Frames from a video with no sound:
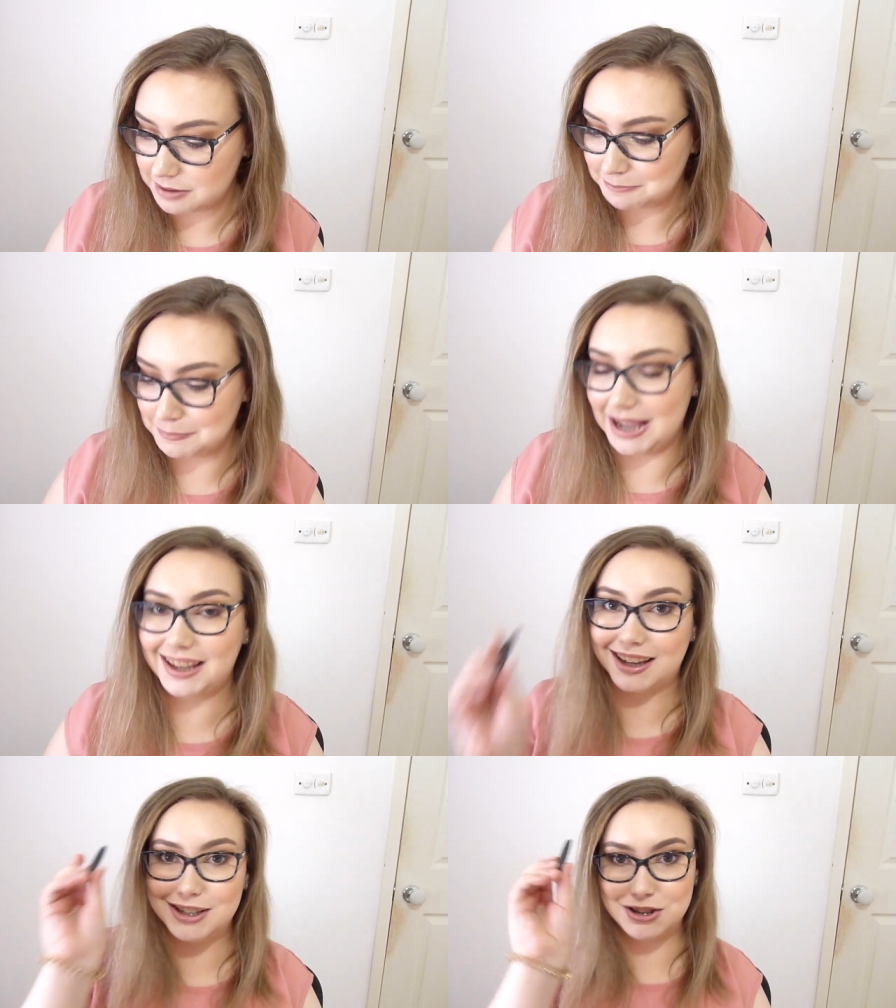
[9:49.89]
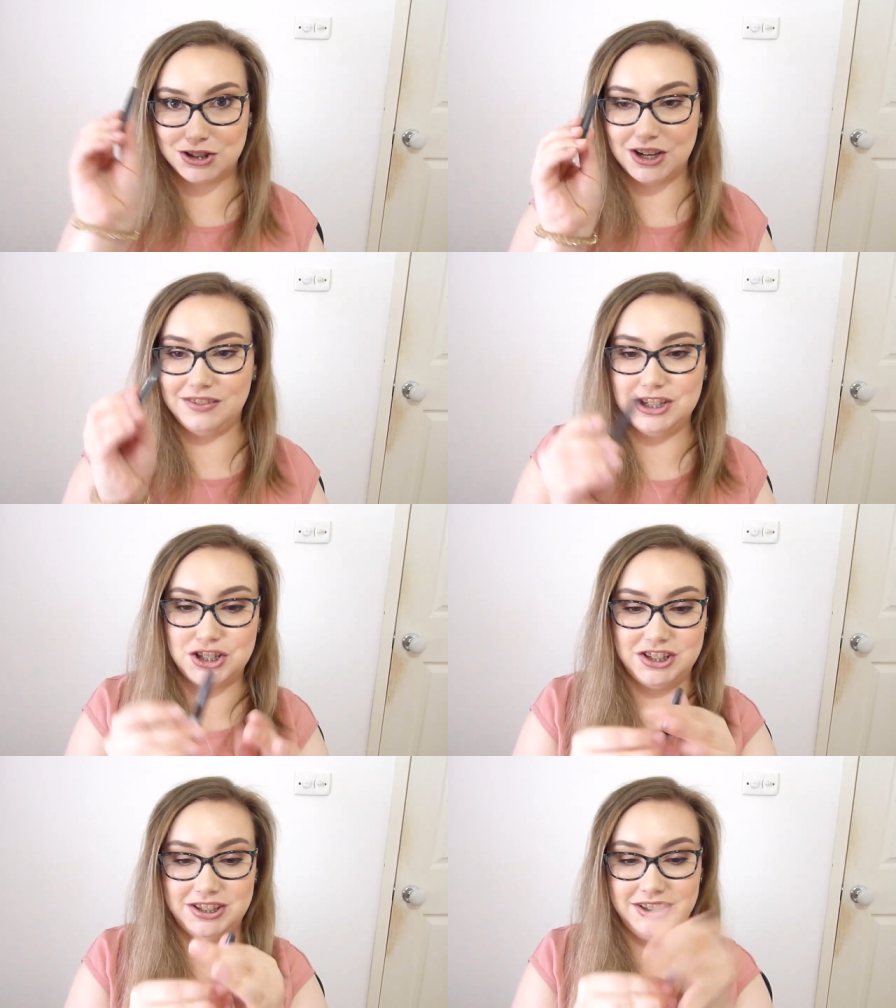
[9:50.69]
MAC
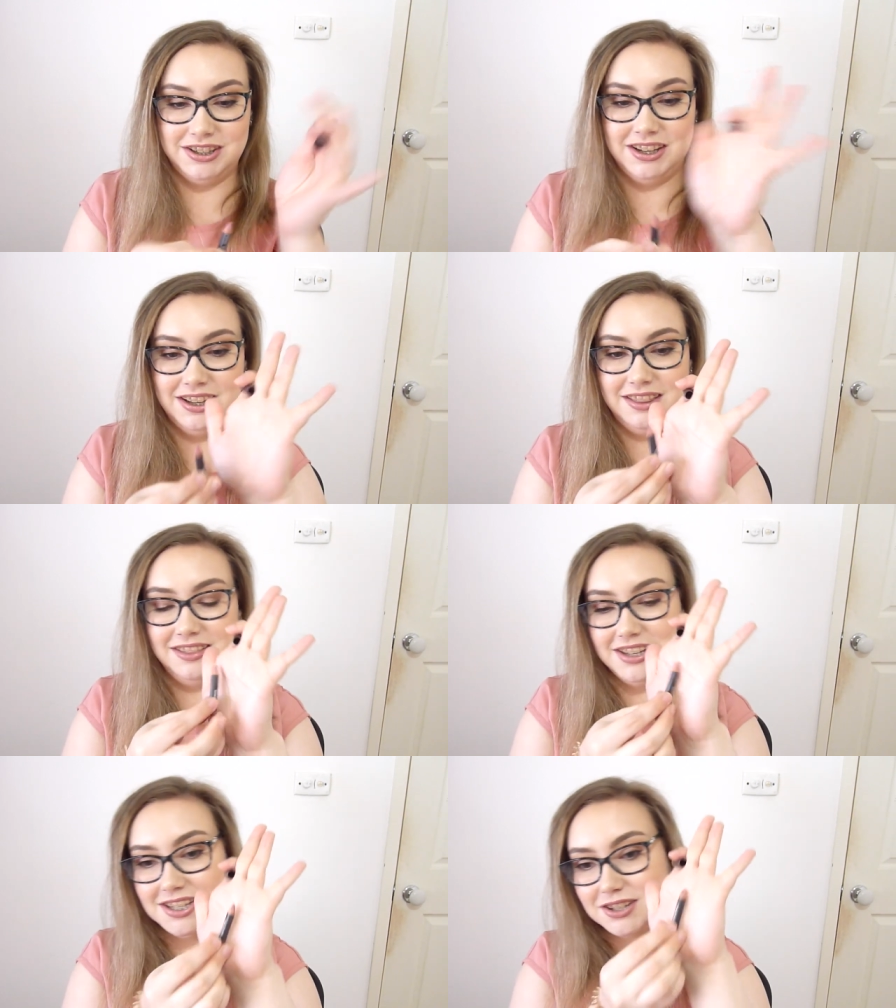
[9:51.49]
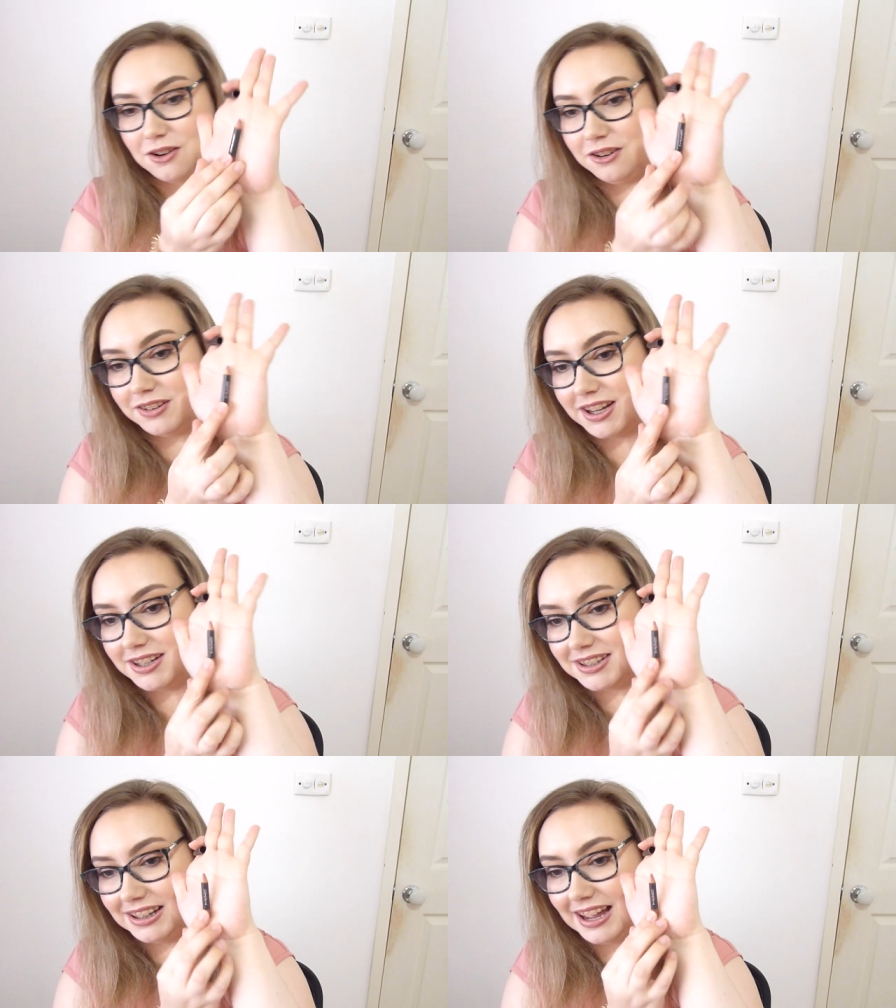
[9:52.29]
Dervish. This is all that
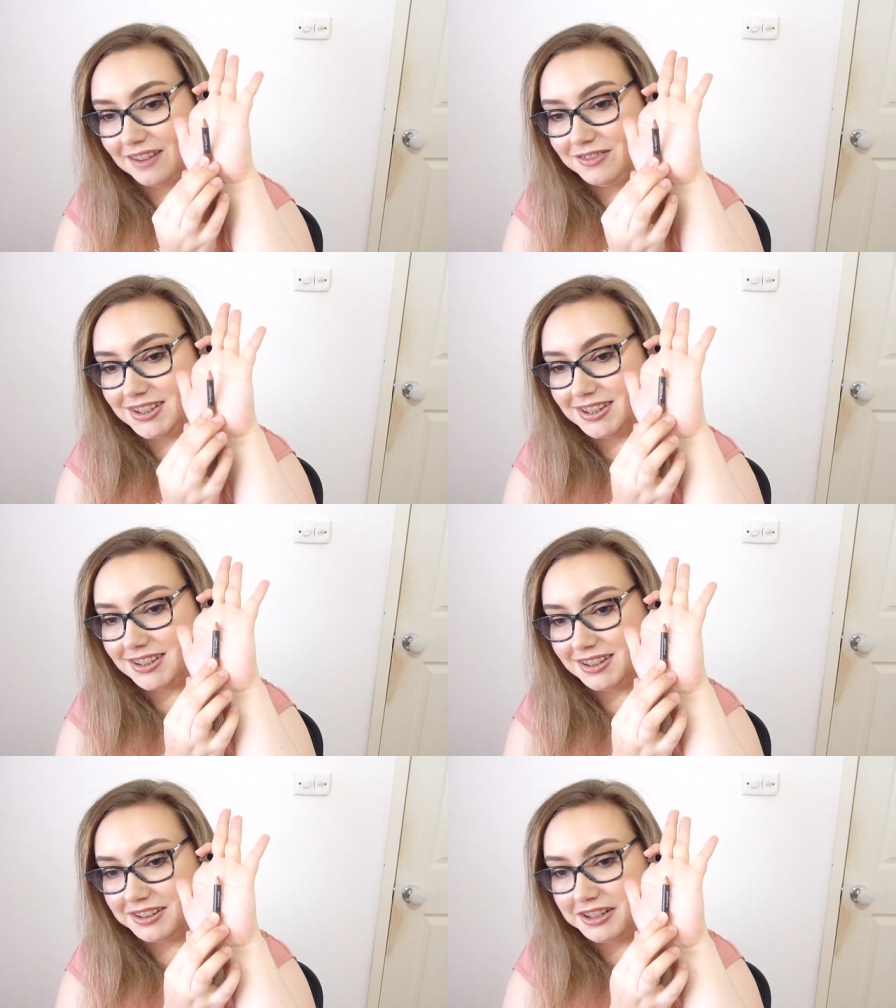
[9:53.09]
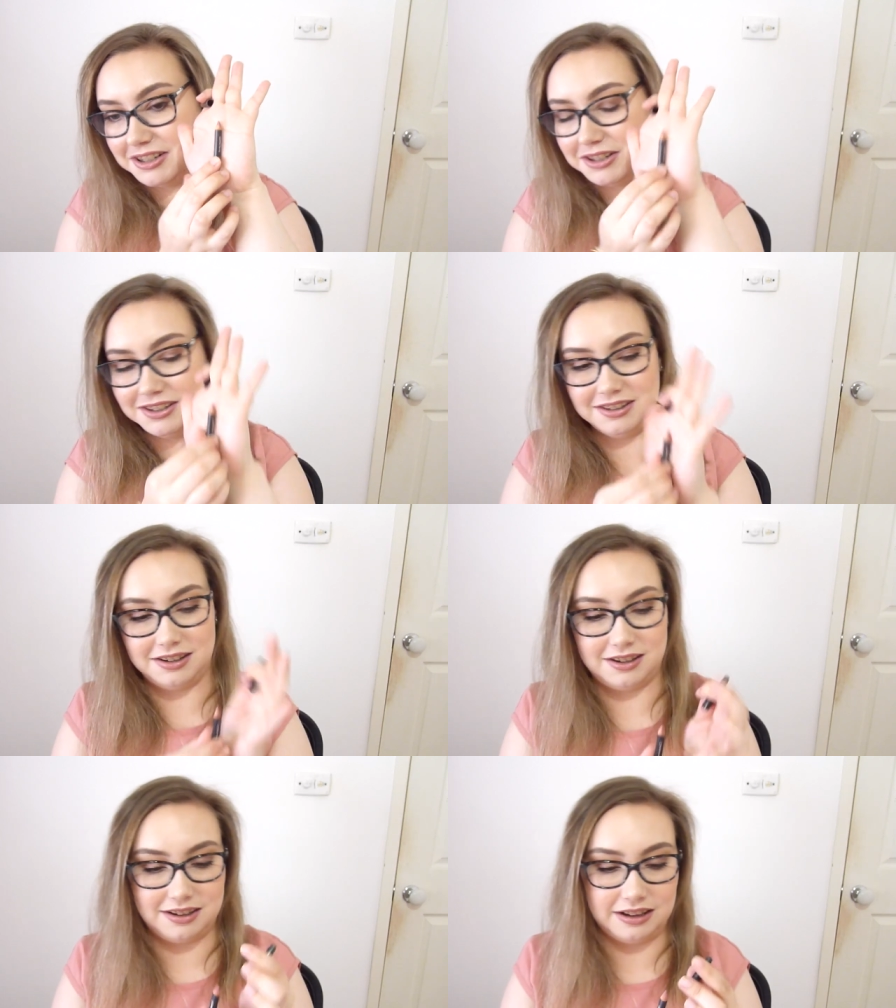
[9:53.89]
is left.
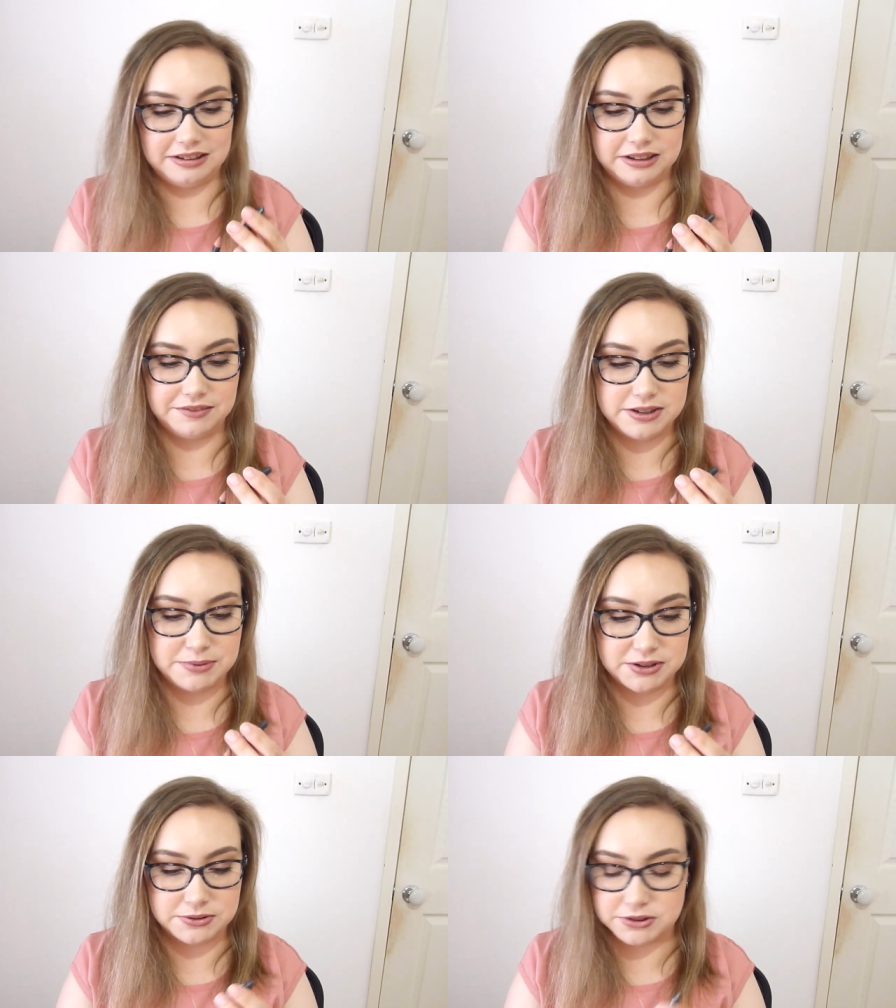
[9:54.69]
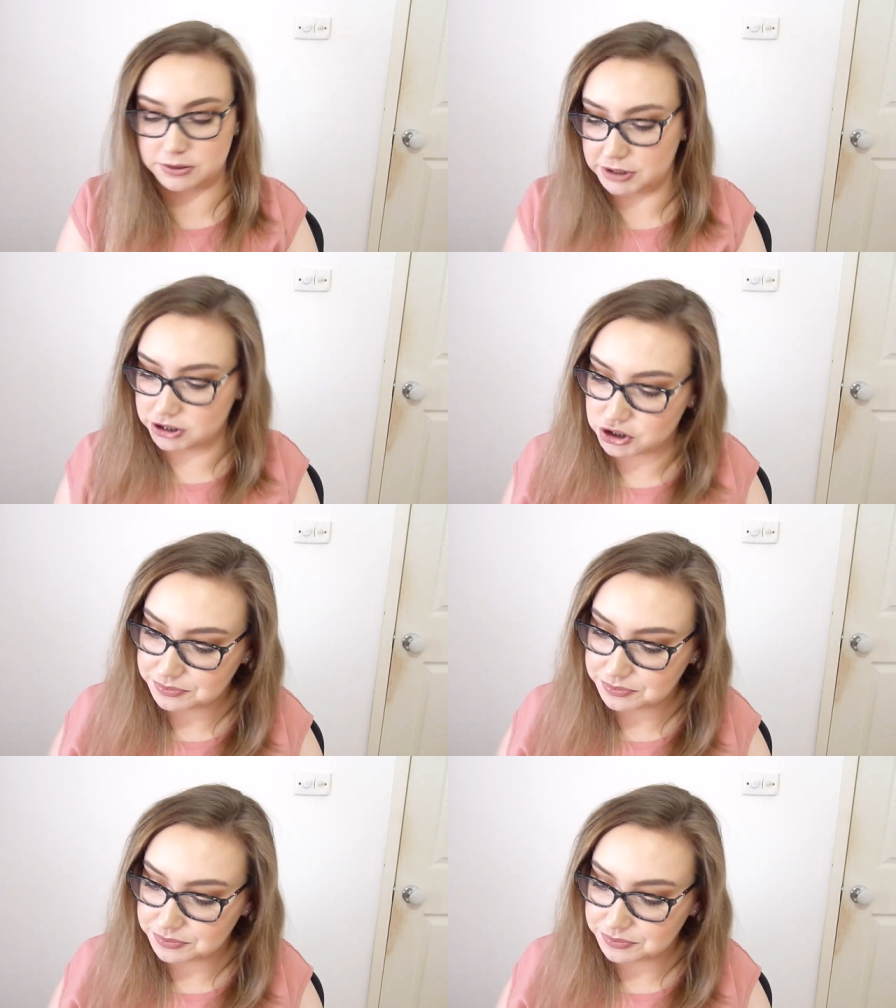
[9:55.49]
I love this pencil so much.